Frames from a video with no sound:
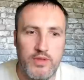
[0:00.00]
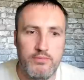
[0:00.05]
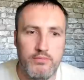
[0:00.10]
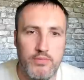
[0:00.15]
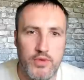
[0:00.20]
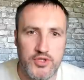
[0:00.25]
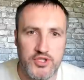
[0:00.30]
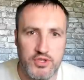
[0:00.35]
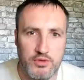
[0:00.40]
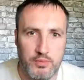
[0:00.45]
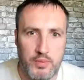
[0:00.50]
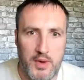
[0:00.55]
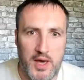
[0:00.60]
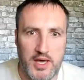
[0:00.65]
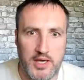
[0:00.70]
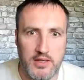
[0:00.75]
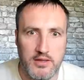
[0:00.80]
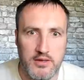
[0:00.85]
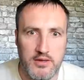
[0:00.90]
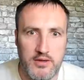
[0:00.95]
muscle
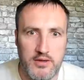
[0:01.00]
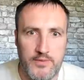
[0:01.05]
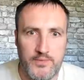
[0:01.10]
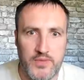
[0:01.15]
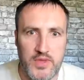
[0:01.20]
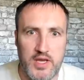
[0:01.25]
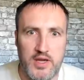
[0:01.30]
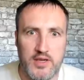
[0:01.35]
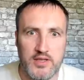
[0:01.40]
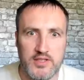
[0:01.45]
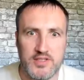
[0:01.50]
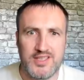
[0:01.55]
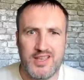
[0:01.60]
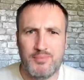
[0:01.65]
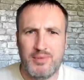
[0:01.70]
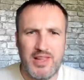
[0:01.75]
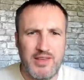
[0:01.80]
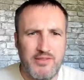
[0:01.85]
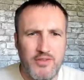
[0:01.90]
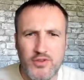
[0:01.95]
pain. So I
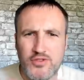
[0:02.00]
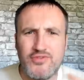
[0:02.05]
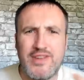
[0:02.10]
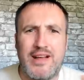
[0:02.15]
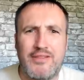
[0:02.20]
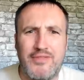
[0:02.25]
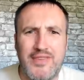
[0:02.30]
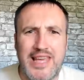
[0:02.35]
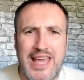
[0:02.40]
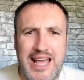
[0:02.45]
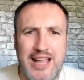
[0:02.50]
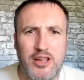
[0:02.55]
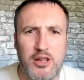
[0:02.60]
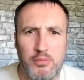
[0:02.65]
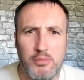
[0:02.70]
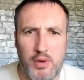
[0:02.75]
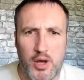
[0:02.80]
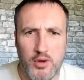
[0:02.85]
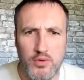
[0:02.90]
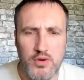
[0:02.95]
believe it was around the
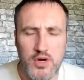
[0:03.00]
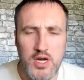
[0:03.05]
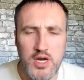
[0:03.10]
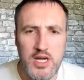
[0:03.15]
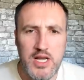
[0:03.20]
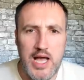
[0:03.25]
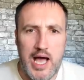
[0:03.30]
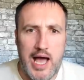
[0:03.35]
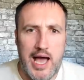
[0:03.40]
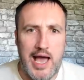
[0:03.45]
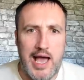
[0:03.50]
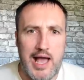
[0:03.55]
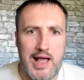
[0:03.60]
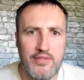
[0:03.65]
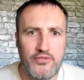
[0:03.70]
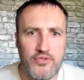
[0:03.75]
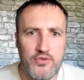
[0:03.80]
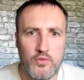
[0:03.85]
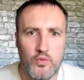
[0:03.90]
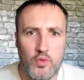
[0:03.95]
elbow.
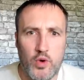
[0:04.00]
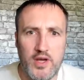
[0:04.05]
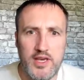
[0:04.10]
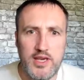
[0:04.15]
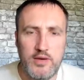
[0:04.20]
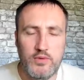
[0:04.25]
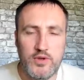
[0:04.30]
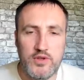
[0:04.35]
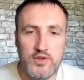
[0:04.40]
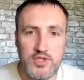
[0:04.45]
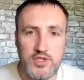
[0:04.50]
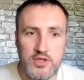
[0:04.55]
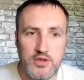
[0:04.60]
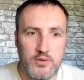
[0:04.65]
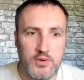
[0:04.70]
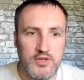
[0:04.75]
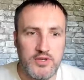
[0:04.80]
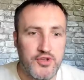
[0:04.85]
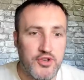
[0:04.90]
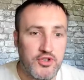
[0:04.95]
And what he would do
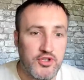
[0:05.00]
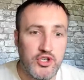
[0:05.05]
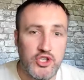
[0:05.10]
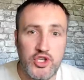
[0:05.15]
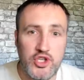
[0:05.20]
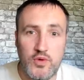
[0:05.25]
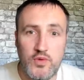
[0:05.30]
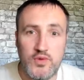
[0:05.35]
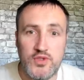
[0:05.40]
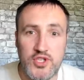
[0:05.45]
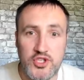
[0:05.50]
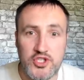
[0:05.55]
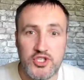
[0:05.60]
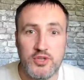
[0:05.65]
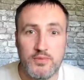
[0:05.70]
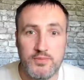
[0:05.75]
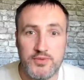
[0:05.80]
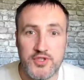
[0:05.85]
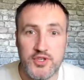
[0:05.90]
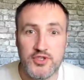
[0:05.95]
is he'd use a
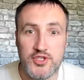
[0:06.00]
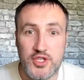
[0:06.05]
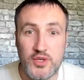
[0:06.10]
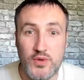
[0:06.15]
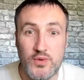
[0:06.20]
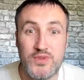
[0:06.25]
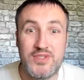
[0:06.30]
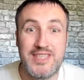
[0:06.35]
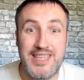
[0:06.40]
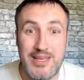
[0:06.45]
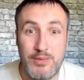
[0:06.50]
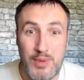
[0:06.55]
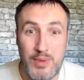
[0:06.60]
substance called deep